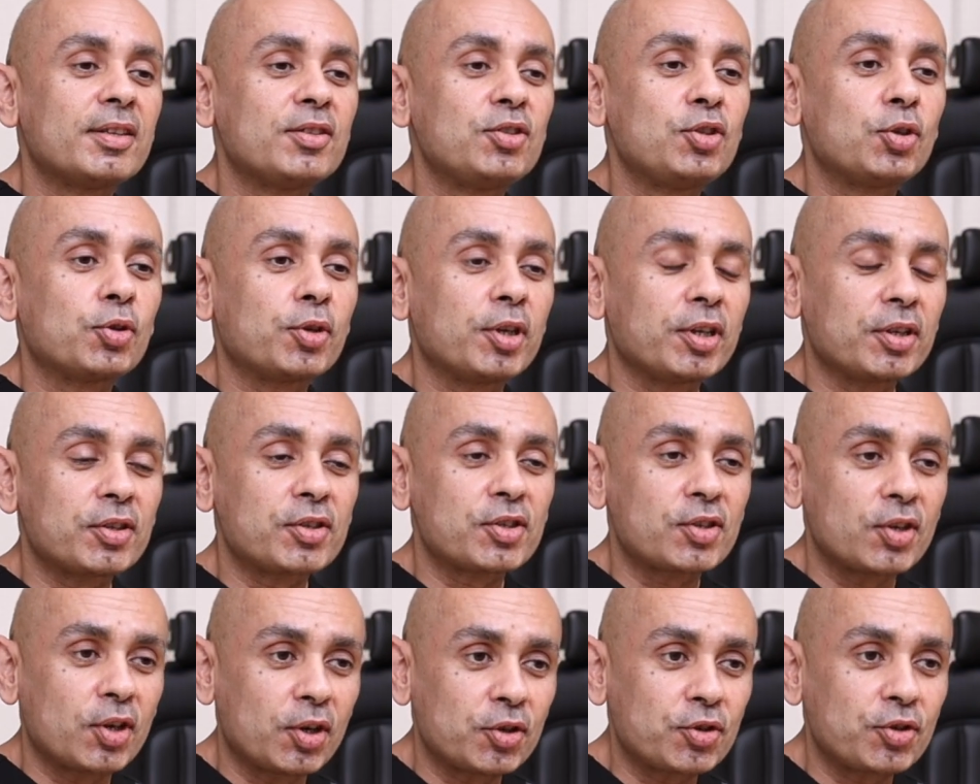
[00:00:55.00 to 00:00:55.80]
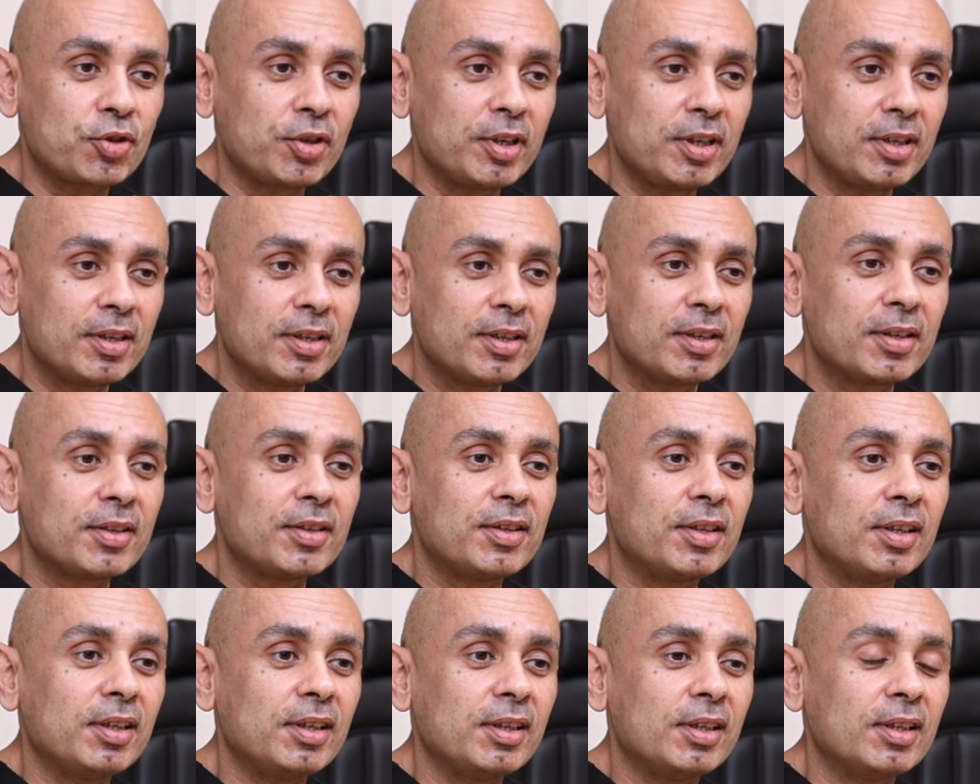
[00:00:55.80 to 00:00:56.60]
During surgery,
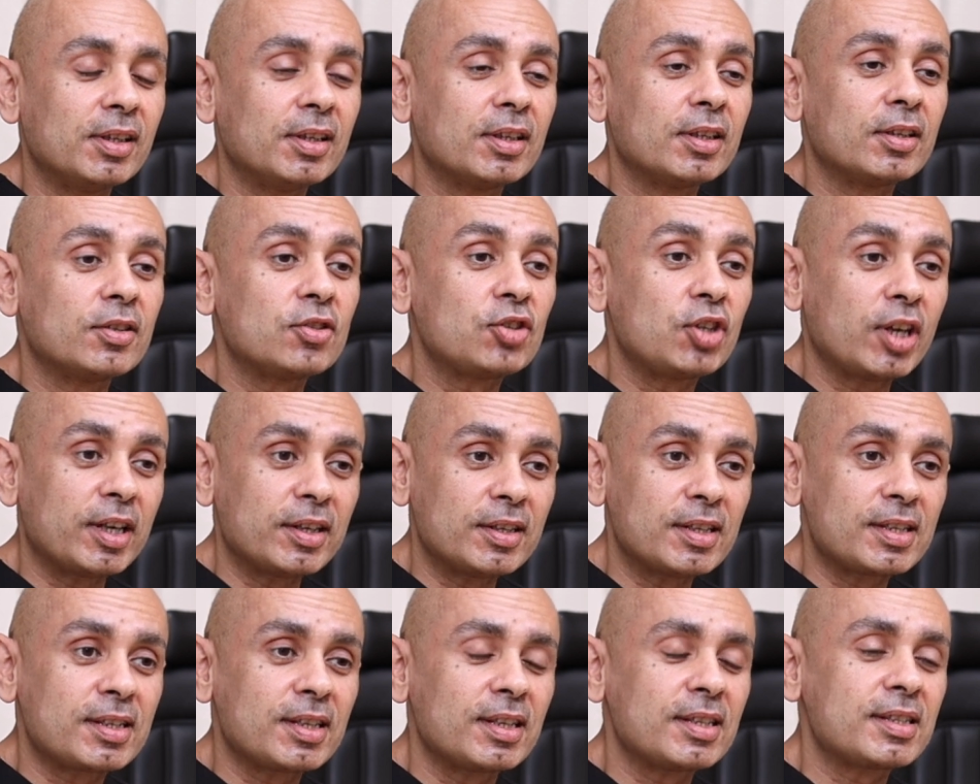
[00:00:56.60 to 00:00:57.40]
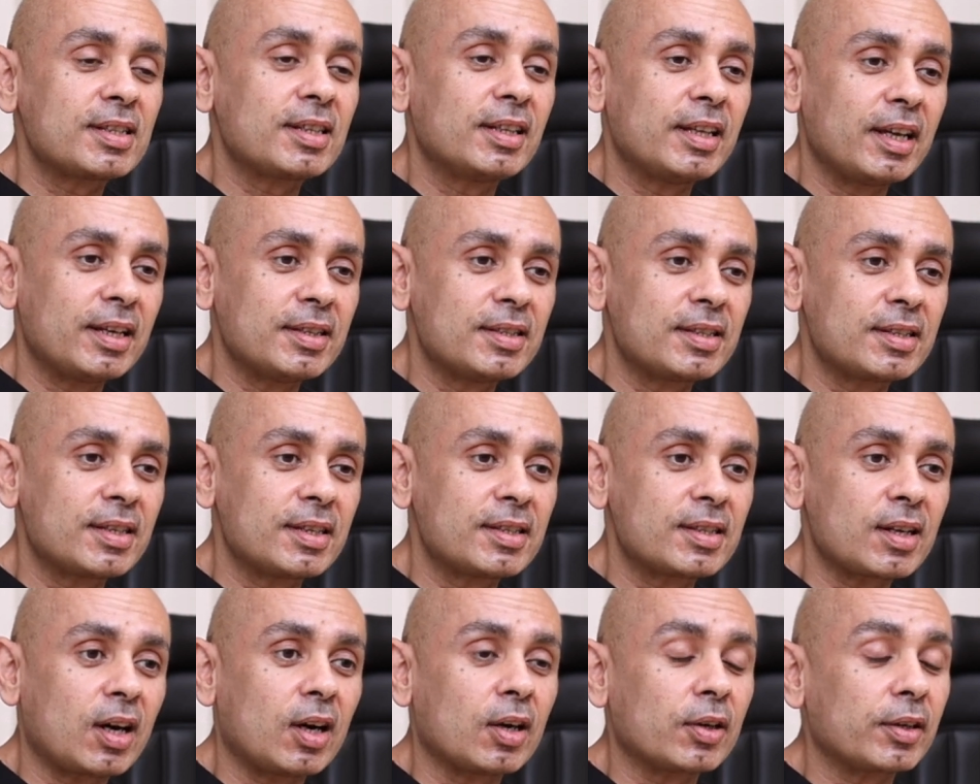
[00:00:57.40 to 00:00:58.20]
the GENESIS
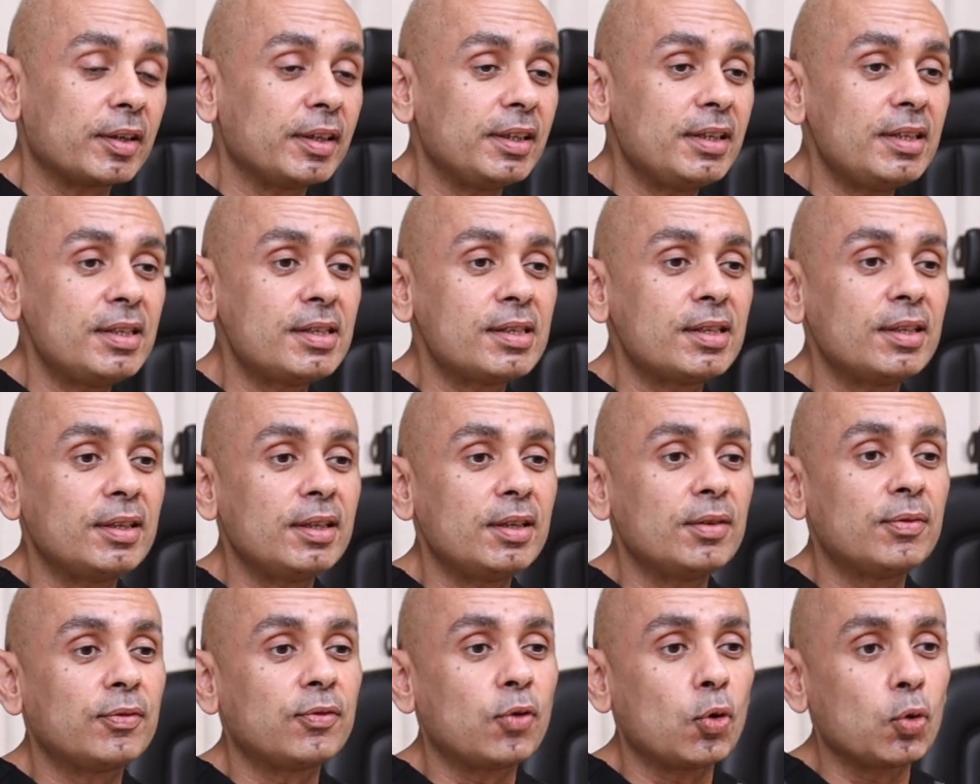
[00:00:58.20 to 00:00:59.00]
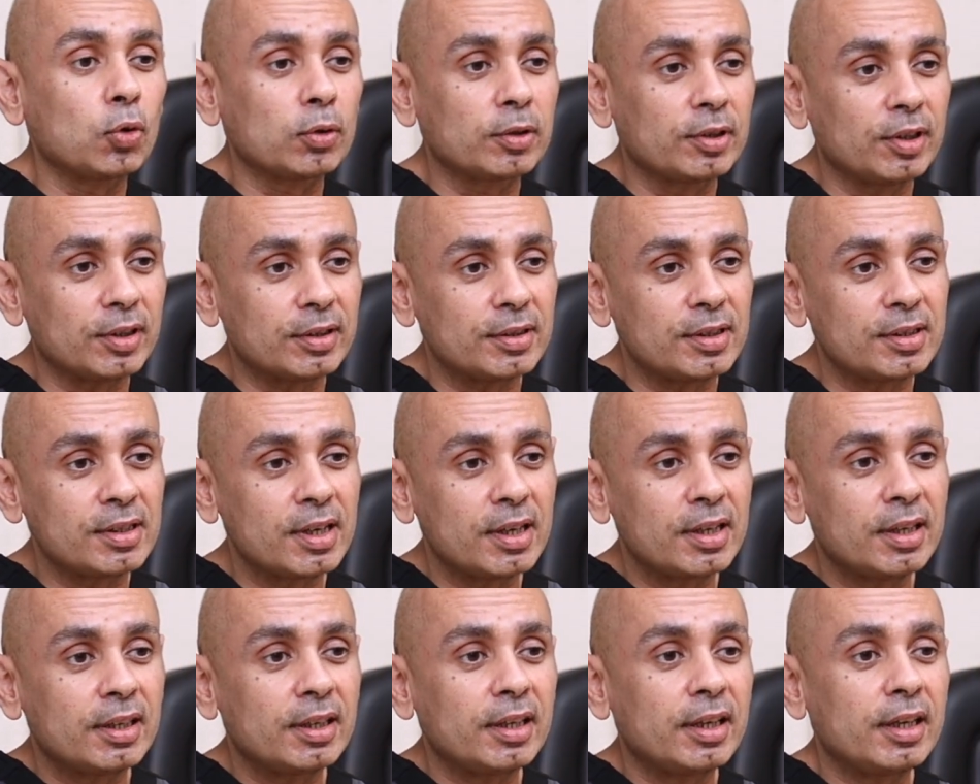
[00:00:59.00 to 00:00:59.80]
lenses are easily folded
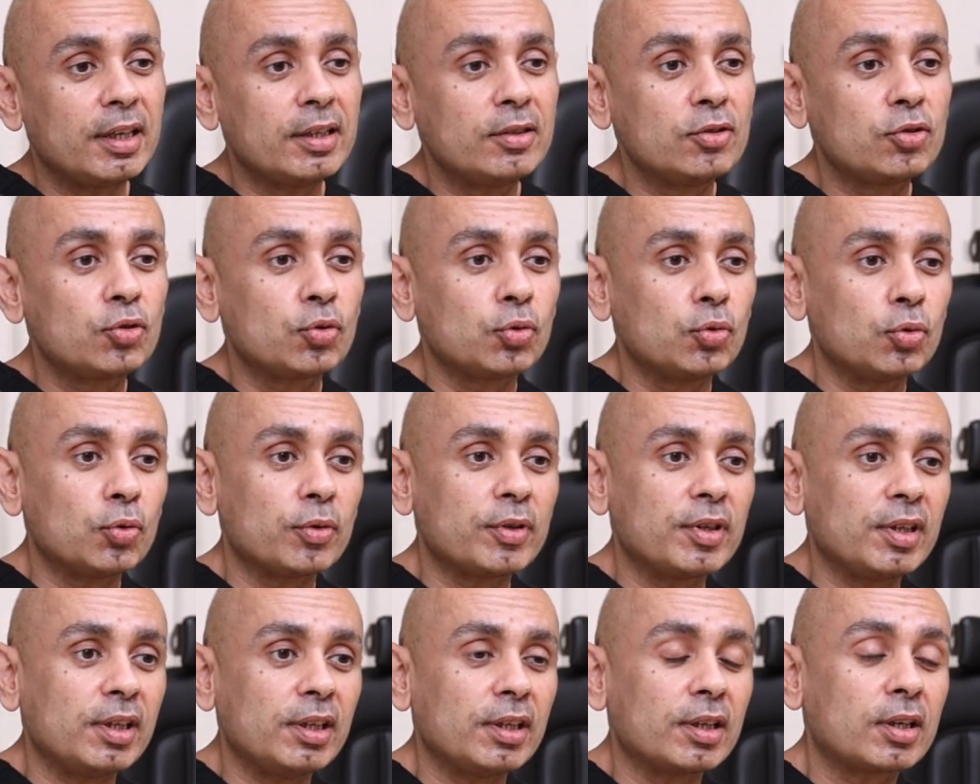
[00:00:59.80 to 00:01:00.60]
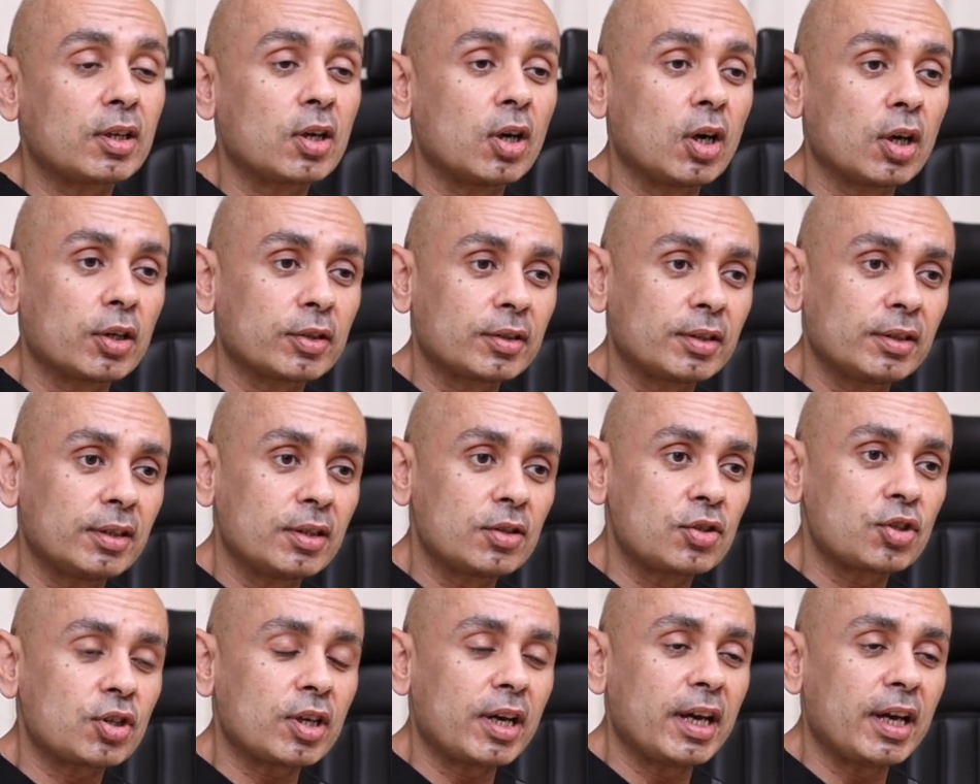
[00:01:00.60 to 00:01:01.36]
into the cartilage